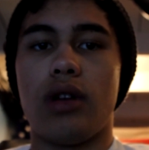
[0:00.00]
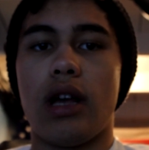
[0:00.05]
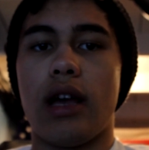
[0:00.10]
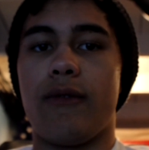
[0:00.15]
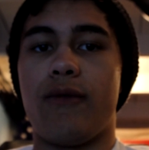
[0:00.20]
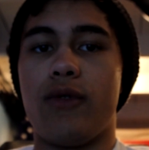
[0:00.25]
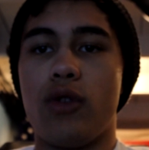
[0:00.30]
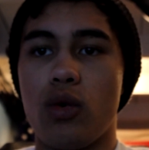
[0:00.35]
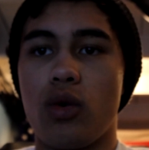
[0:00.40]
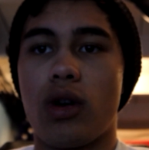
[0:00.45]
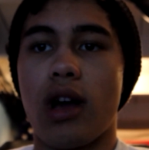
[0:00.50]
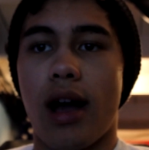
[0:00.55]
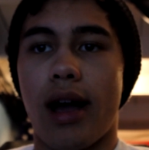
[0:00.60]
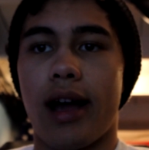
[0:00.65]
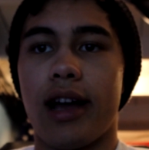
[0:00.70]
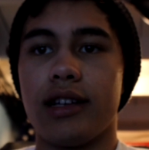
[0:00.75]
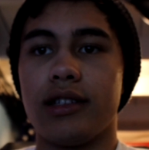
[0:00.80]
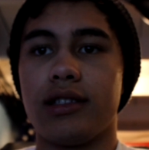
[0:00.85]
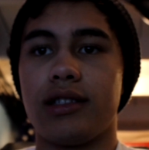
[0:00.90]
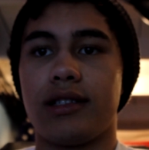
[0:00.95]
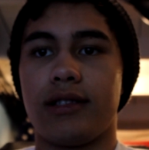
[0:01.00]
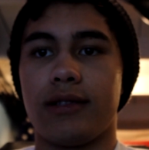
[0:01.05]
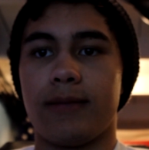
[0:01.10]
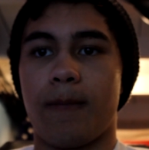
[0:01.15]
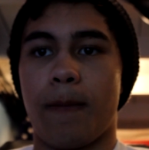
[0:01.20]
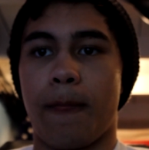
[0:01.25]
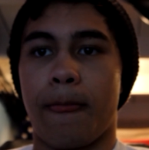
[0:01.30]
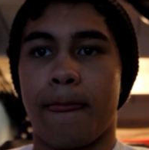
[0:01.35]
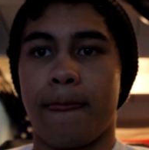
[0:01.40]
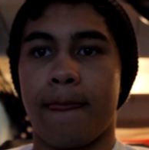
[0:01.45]
if you guys
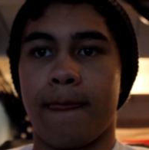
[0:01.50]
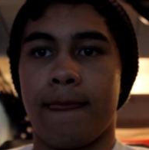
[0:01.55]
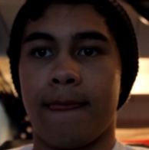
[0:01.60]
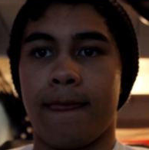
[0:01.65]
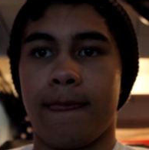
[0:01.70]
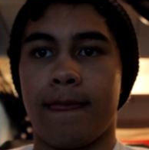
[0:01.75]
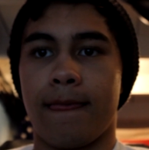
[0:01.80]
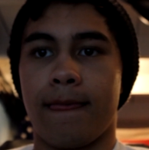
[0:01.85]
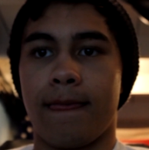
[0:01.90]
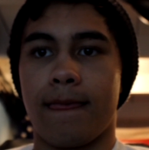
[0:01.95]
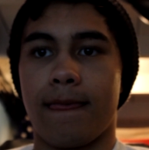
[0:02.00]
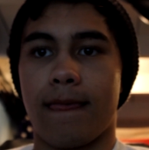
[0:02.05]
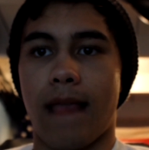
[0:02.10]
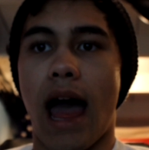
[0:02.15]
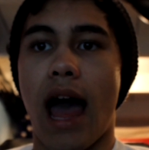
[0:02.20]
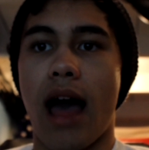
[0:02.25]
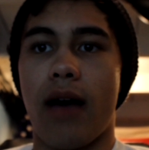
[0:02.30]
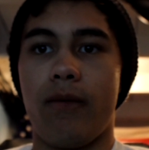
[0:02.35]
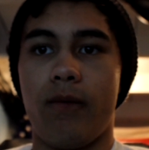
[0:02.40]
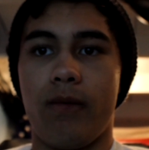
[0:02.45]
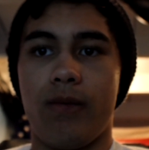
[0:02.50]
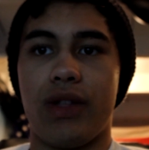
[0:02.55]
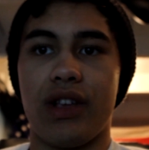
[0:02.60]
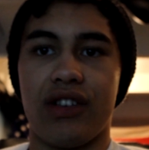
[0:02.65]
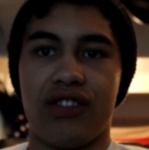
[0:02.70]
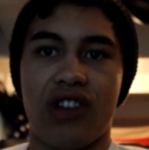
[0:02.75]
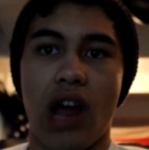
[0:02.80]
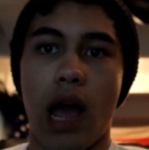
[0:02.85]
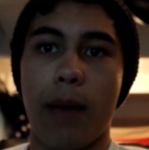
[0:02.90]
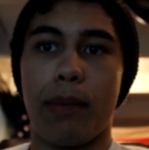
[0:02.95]
have
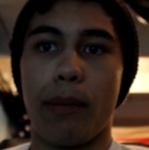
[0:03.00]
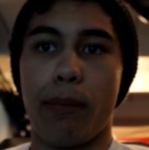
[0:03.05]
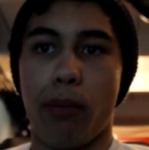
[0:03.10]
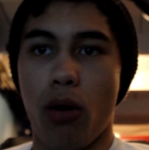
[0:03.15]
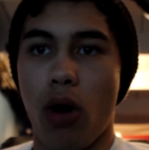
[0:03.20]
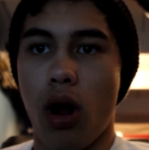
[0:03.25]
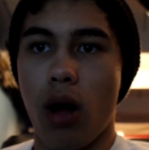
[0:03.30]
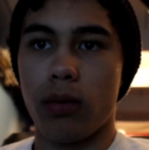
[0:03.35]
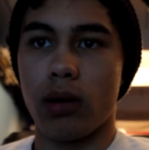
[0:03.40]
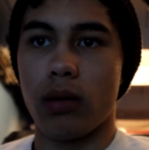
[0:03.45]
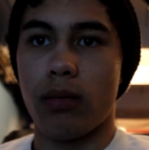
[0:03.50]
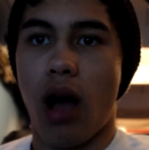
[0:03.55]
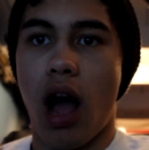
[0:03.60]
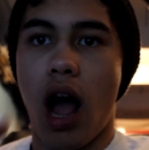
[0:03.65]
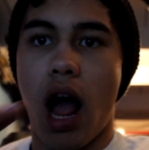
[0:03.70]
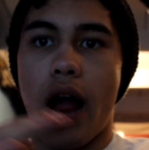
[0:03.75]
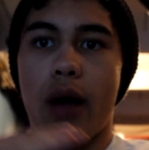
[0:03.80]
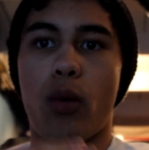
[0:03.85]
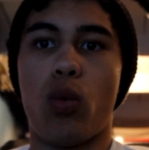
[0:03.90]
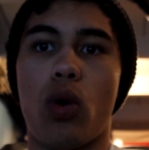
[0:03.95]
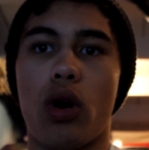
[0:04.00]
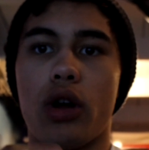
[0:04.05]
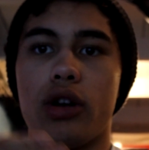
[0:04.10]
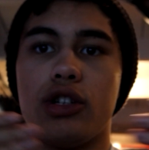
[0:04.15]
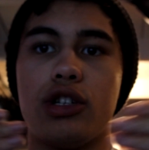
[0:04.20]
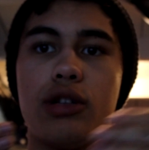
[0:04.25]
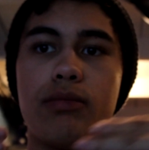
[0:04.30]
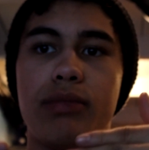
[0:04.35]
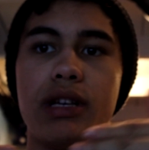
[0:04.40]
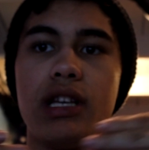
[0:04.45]
this type of problem, I
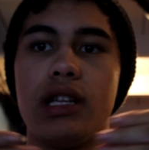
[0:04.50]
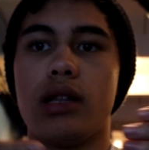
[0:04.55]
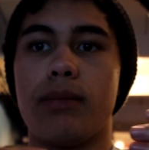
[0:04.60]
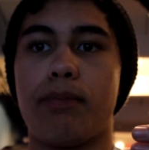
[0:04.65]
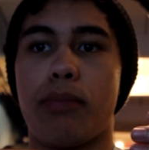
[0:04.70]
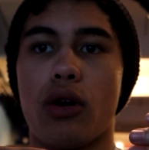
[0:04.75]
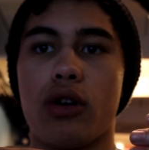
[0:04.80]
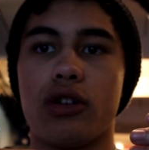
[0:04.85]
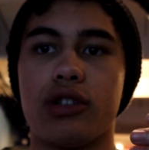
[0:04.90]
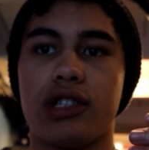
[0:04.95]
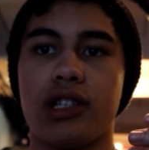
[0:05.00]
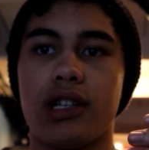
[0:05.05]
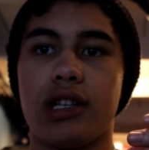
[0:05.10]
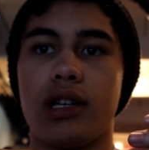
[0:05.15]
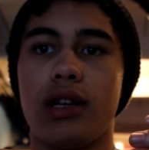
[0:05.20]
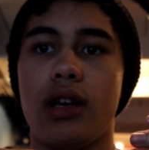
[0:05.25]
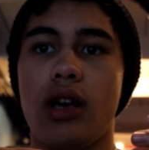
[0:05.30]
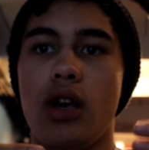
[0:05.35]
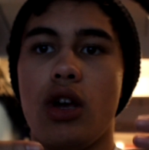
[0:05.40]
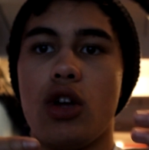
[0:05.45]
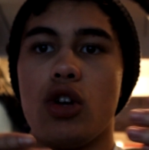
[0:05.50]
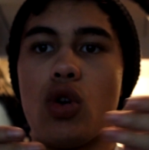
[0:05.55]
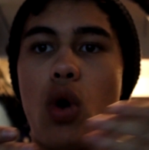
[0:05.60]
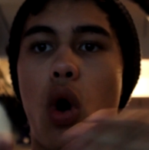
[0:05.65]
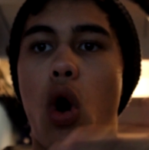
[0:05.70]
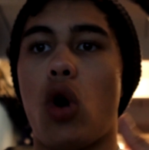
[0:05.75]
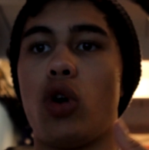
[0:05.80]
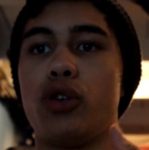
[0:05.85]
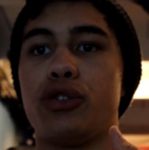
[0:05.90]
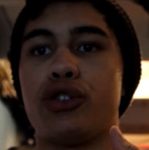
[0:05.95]
want to be the person to
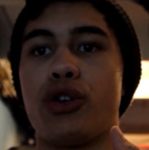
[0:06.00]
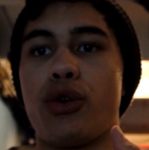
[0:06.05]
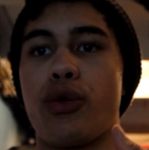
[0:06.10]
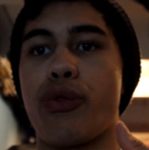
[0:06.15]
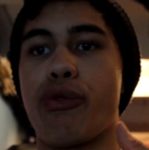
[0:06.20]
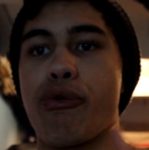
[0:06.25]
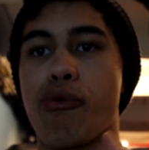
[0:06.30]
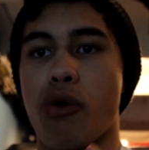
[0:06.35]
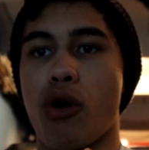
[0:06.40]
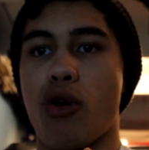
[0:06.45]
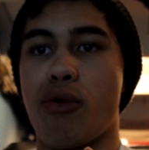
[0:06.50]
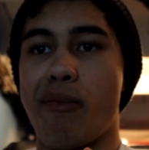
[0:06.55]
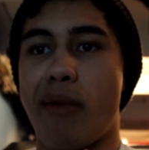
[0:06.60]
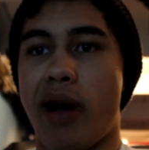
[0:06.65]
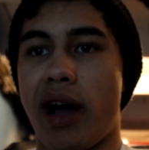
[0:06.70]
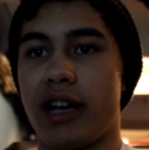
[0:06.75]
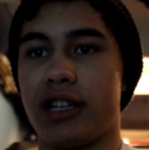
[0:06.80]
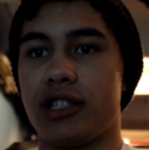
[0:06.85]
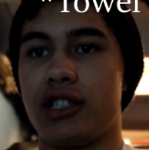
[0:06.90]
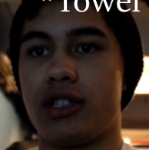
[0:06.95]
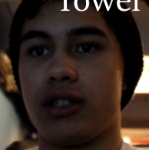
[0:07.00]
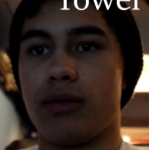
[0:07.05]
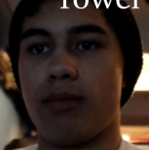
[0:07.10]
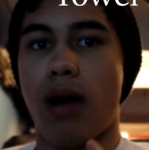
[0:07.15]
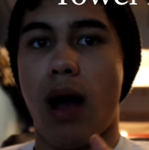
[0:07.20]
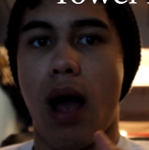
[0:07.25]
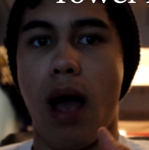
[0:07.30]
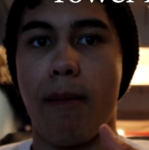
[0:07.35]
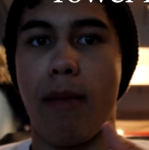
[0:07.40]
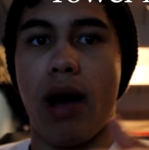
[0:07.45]
also throw my
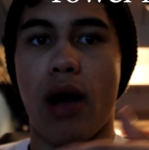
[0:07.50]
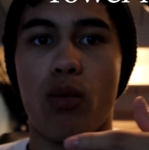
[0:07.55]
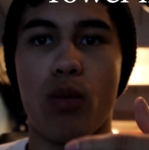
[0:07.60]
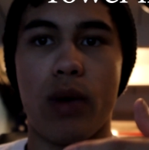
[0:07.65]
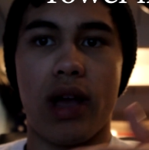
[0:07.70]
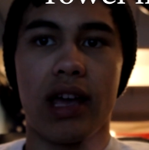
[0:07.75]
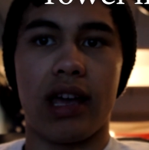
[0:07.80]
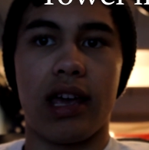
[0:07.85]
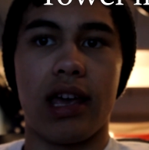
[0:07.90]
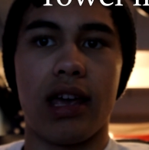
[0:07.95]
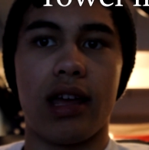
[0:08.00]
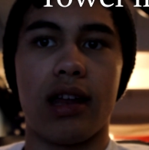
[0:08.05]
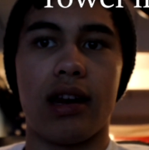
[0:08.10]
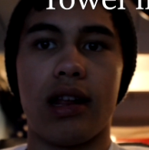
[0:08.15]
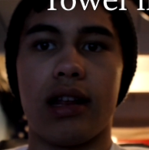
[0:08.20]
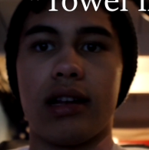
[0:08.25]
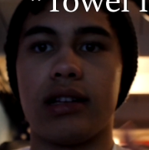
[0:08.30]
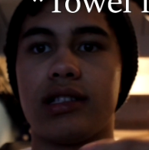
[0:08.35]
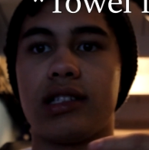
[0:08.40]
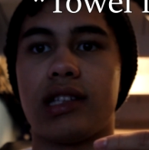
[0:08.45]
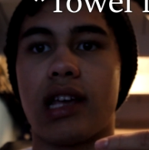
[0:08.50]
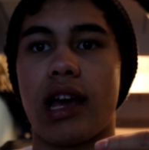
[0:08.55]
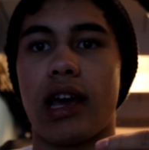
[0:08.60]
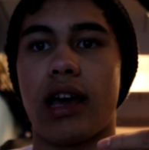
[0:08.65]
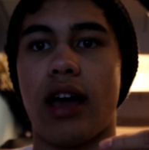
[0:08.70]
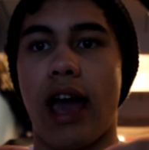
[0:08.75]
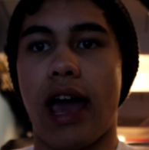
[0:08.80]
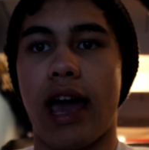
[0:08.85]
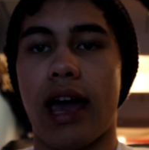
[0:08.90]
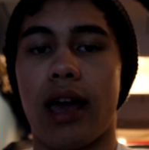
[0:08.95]
ring in and say,
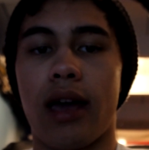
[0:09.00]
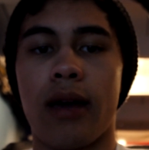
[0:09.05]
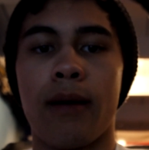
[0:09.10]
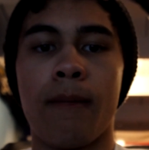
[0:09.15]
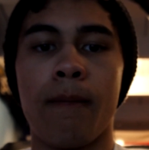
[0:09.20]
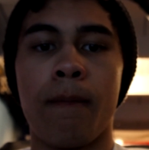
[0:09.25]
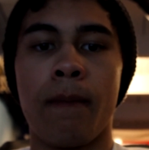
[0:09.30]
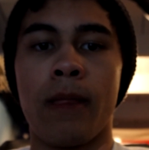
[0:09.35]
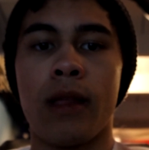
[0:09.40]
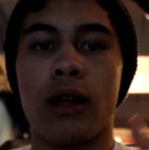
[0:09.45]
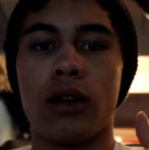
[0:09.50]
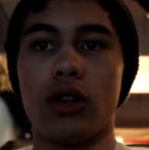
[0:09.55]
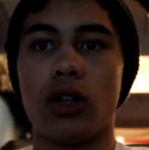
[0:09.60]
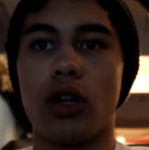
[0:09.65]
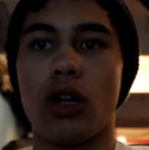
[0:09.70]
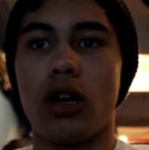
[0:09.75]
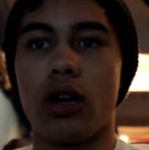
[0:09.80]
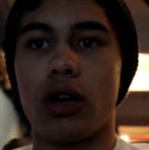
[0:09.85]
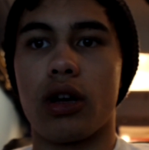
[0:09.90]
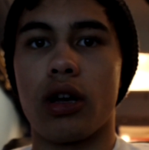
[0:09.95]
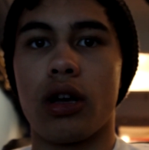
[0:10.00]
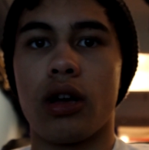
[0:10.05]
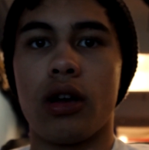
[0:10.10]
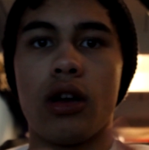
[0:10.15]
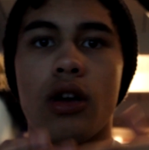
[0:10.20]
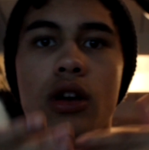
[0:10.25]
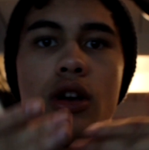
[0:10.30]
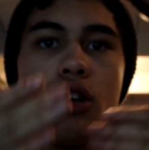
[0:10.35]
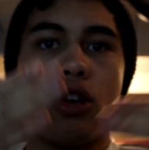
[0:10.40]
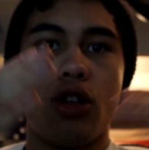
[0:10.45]
hey, look,
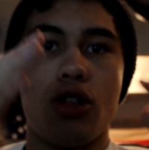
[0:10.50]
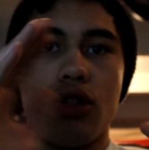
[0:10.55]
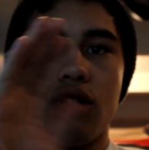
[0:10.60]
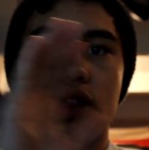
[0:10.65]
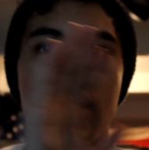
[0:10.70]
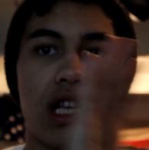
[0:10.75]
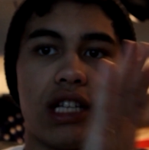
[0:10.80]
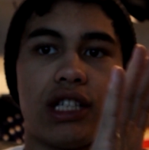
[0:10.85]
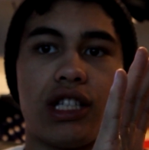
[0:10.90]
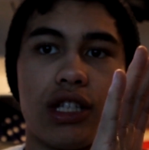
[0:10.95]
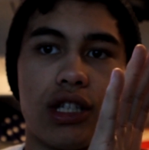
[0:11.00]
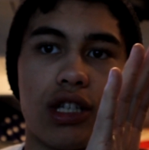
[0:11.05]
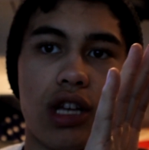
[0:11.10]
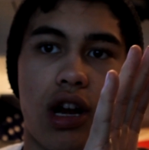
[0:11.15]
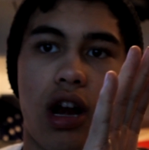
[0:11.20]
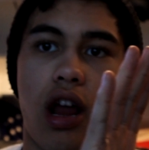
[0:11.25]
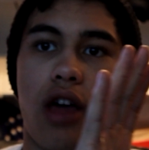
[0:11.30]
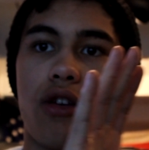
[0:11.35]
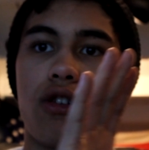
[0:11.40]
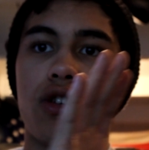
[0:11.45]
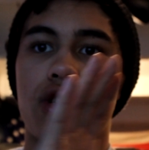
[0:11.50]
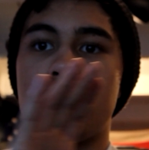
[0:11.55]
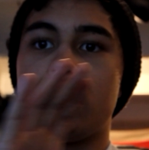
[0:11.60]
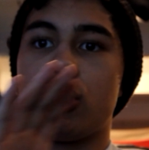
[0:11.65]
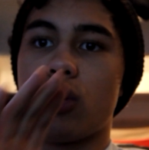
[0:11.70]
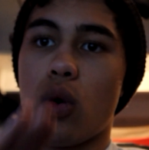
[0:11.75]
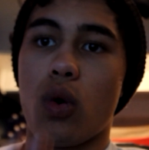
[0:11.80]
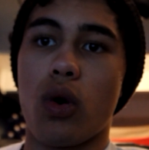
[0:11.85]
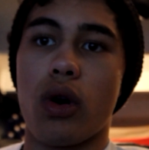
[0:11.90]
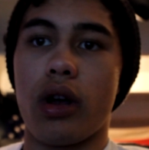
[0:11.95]
this is another
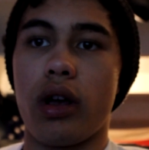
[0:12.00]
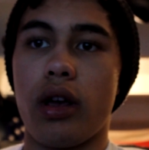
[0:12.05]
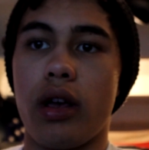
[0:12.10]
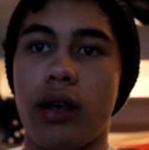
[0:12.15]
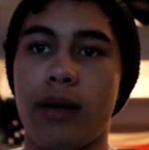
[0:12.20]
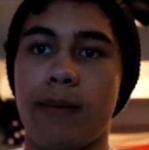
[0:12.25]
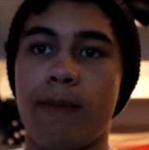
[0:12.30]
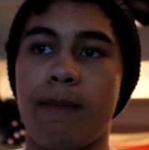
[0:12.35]
story